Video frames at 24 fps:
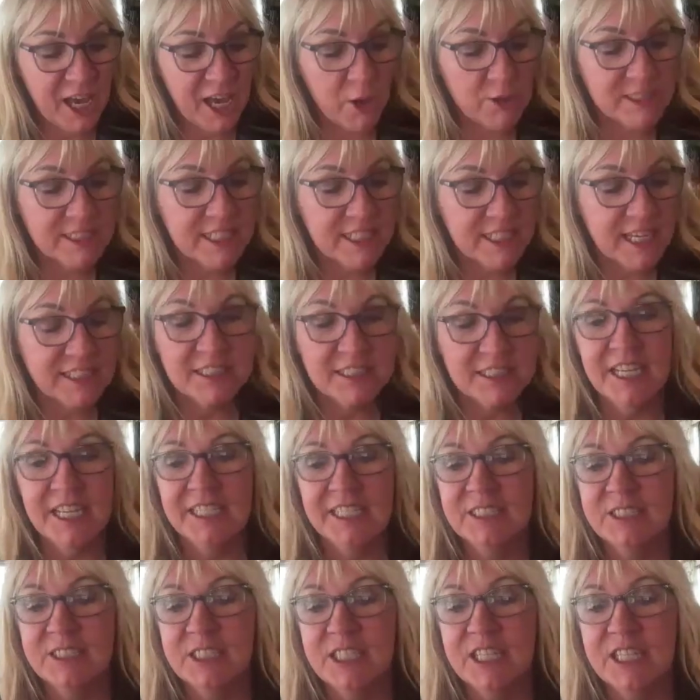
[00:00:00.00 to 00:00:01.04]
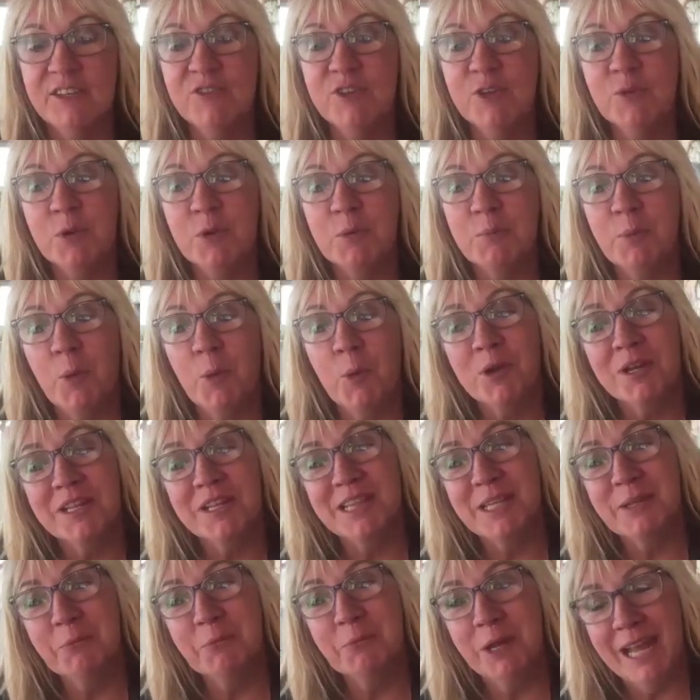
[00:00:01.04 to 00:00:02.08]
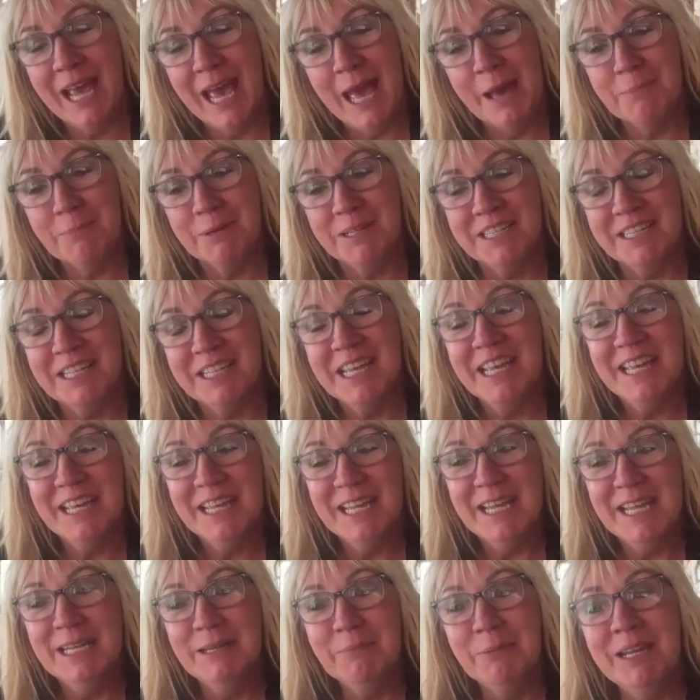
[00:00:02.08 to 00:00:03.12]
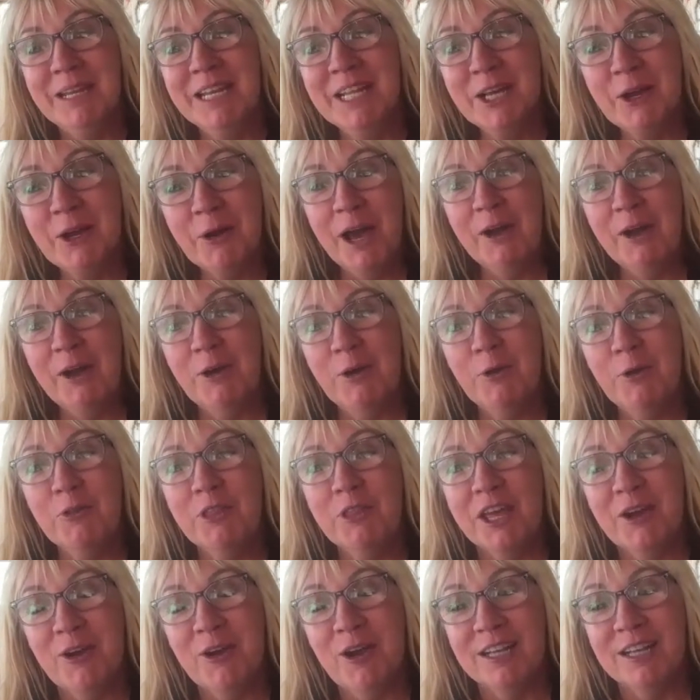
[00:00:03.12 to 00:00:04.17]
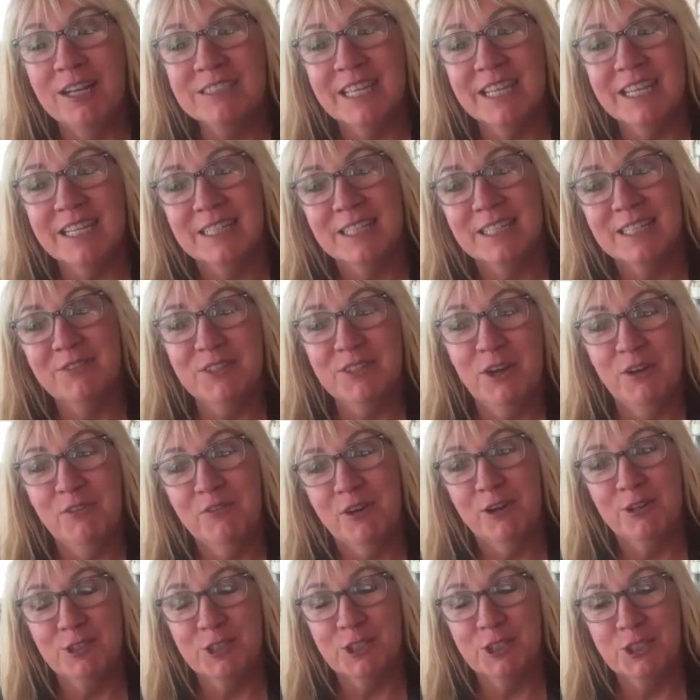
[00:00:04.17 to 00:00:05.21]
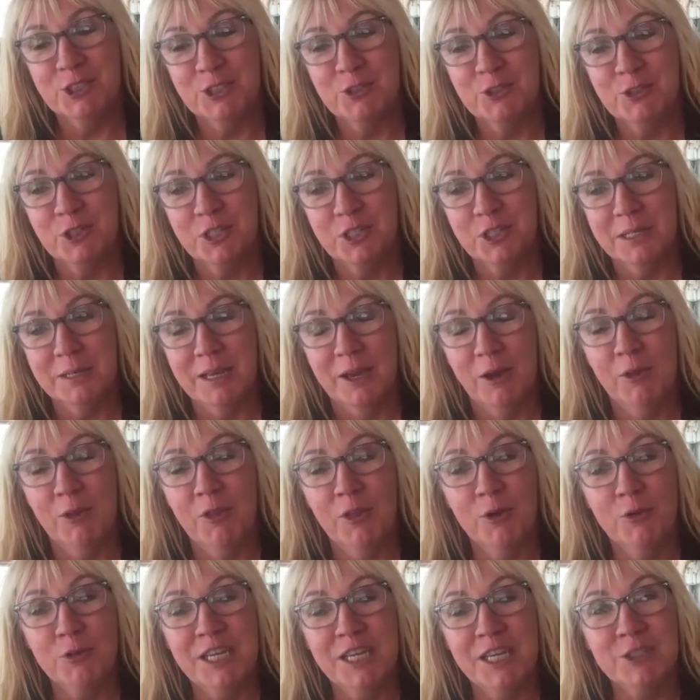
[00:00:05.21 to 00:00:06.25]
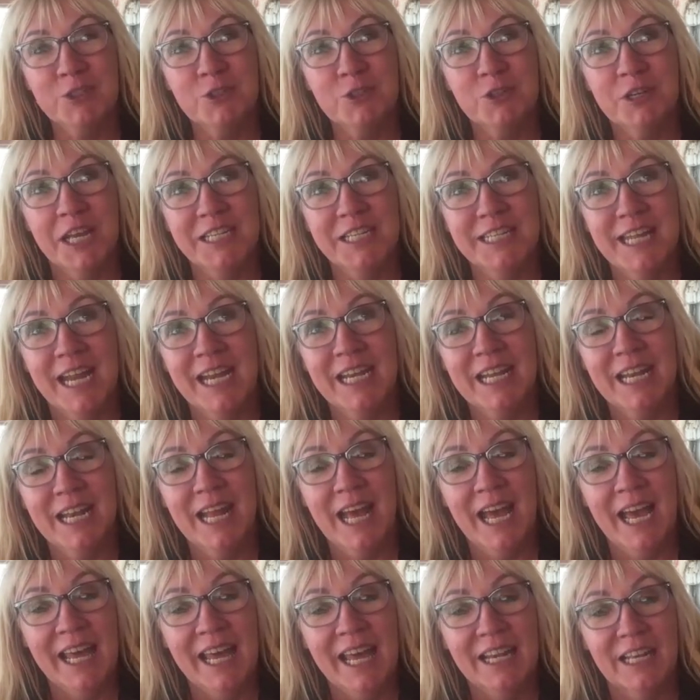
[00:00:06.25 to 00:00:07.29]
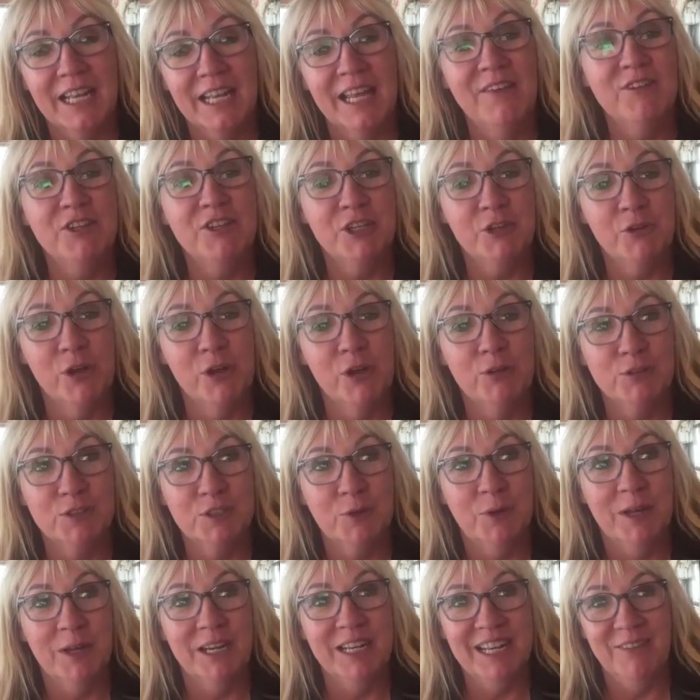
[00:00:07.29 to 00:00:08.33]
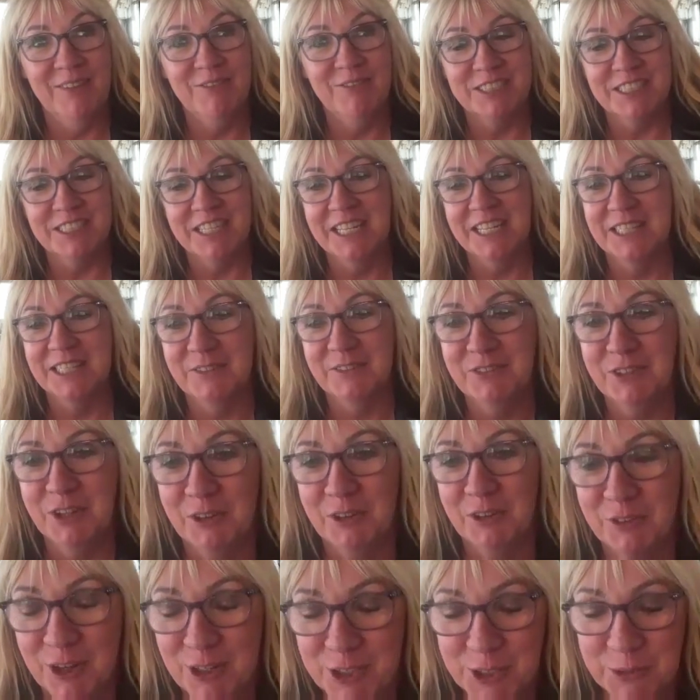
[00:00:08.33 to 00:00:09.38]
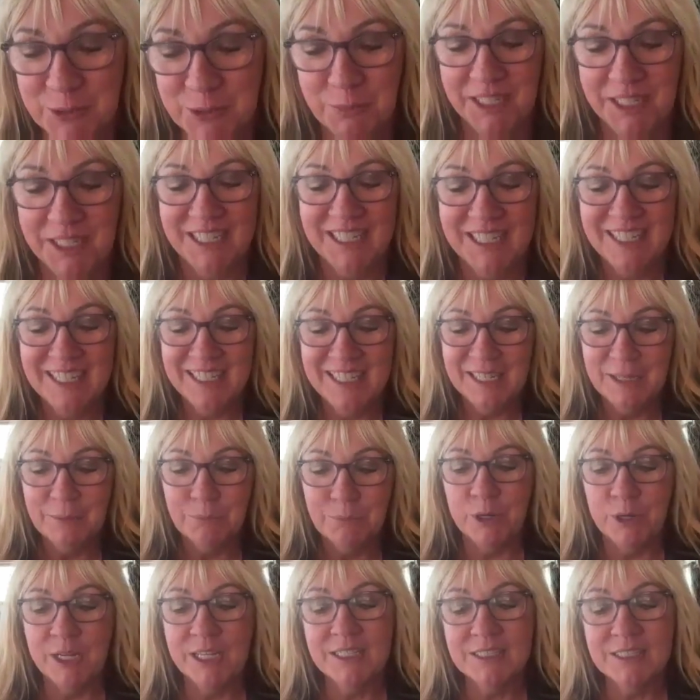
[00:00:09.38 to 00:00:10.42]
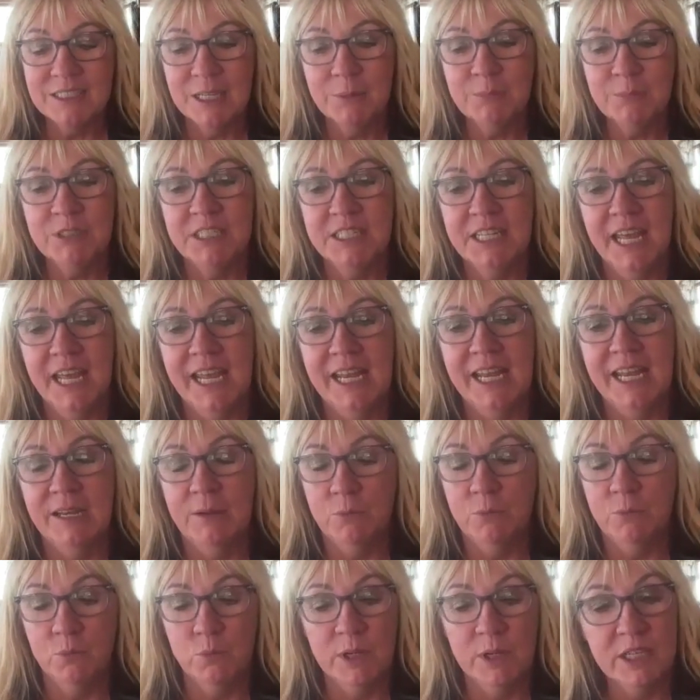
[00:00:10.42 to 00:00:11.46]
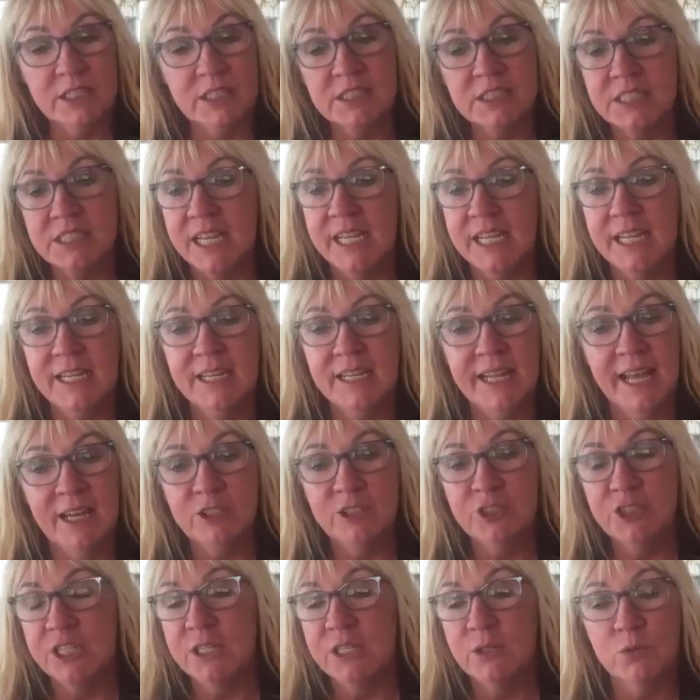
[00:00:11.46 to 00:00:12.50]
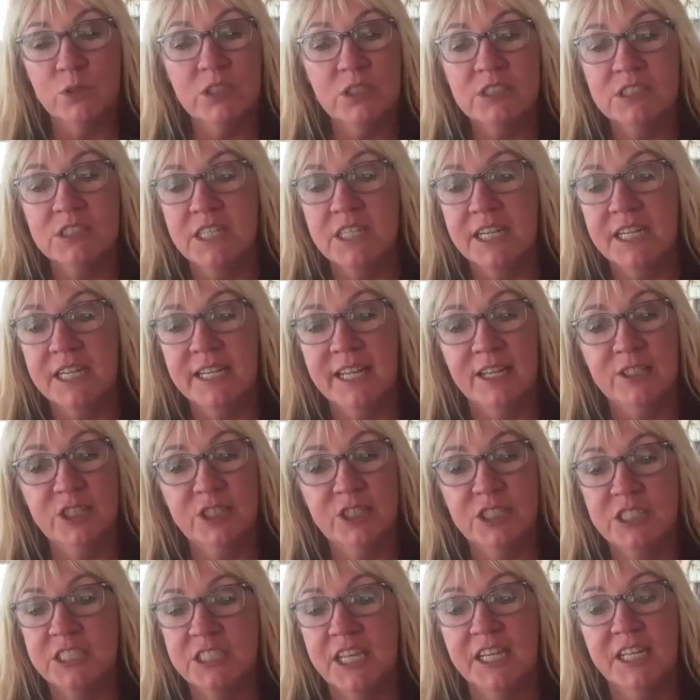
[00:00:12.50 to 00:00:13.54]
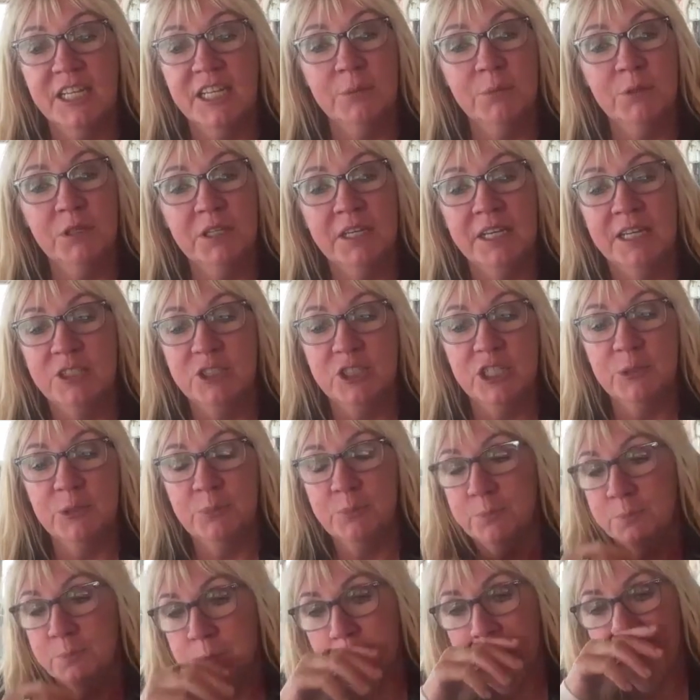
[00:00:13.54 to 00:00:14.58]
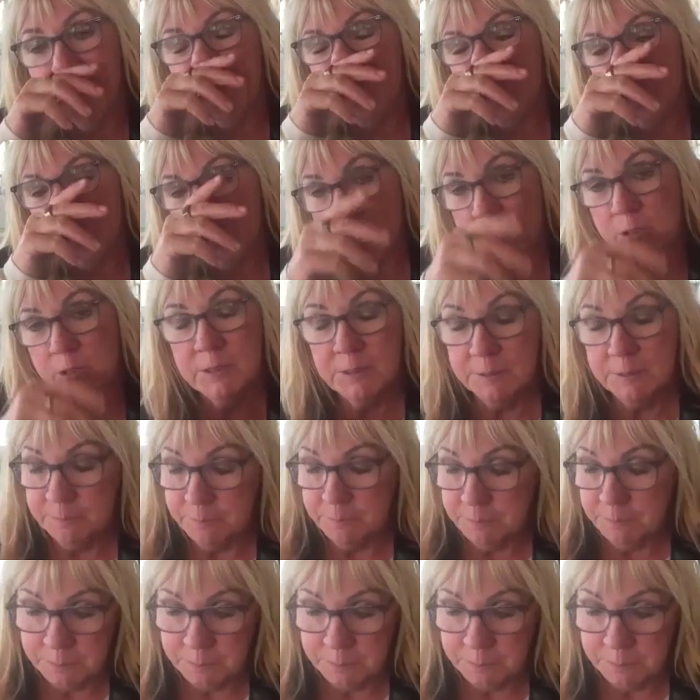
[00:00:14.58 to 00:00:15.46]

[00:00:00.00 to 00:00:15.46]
Yeah, I always like to say, Steve, you were born and then what happened? And depending on how old they are, I say Cliff Note version usually. Although yesterday, Dana and I had 11-year-olds, so I didn't have to say Cliff Note version. But bring us up to date. Real estate, how'd you get in real estate? How'd you get to KW? How'd you get to Profit Share?